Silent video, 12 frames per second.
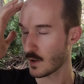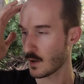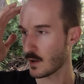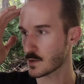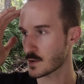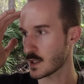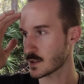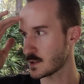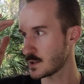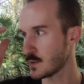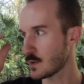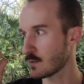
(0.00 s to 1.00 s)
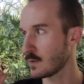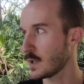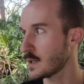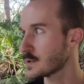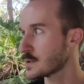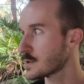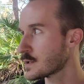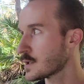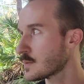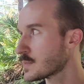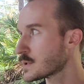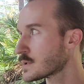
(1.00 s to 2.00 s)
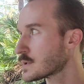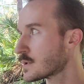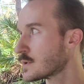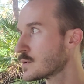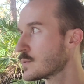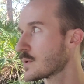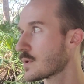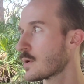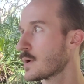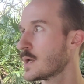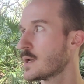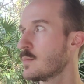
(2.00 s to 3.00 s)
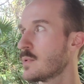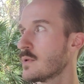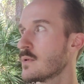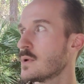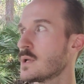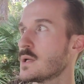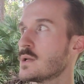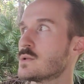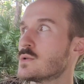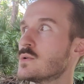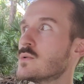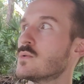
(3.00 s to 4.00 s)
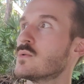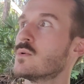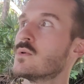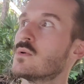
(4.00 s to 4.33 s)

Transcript: Contract to do with relationships, to do with our inability to,